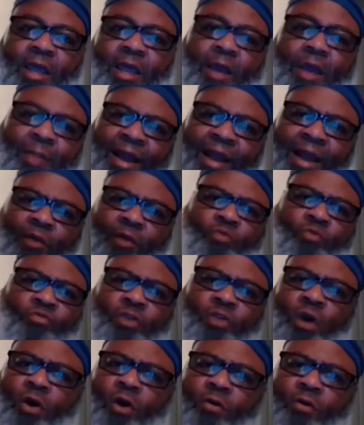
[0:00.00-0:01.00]
But I don't
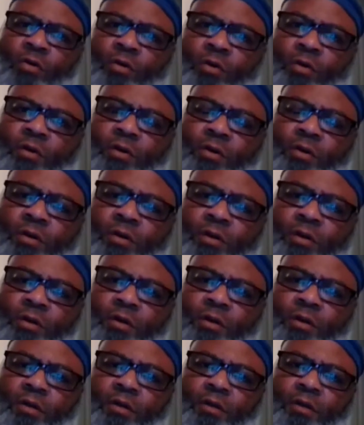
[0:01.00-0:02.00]
know."
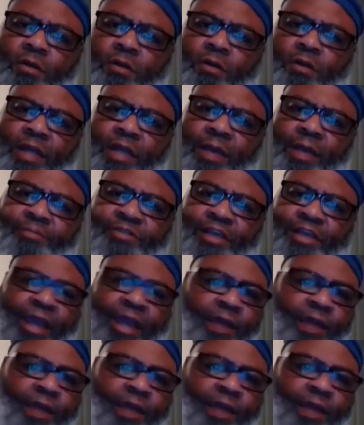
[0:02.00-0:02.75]
You know what I'm saying?